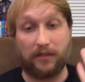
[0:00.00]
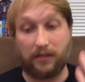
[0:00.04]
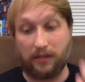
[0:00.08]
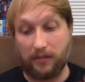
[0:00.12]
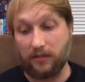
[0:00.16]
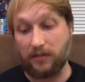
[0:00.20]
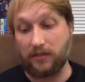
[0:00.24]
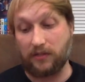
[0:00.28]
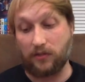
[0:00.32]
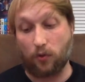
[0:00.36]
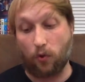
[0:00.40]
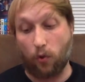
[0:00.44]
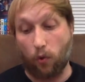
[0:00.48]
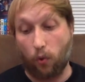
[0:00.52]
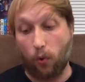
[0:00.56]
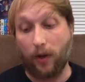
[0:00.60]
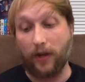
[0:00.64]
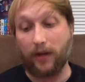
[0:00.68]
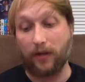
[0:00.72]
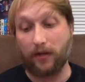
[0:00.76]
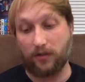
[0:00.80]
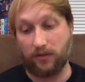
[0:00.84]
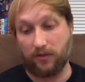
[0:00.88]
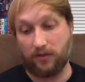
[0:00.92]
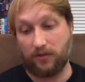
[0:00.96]
It is
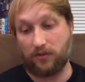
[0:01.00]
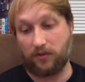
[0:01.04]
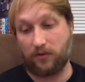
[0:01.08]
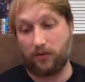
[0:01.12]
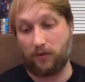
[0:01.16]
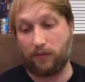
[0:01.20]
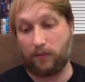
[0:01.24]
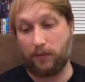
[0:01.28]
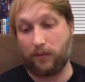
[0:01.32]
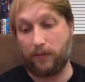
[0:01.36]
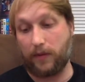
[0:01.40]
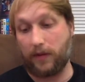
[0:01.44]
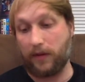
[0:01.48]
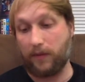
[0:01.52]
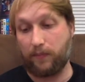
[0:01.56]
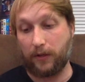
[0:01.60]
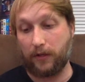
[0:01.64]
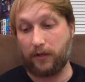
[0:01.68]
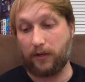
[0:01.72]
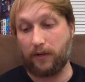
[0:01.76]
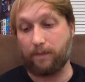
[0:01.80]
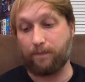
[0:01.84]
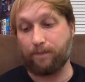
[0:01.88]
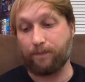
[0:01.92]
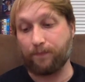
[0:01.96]
quite a good script, in my
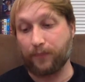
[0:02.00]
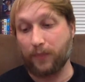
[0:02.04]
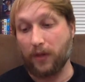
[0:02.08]
opinion.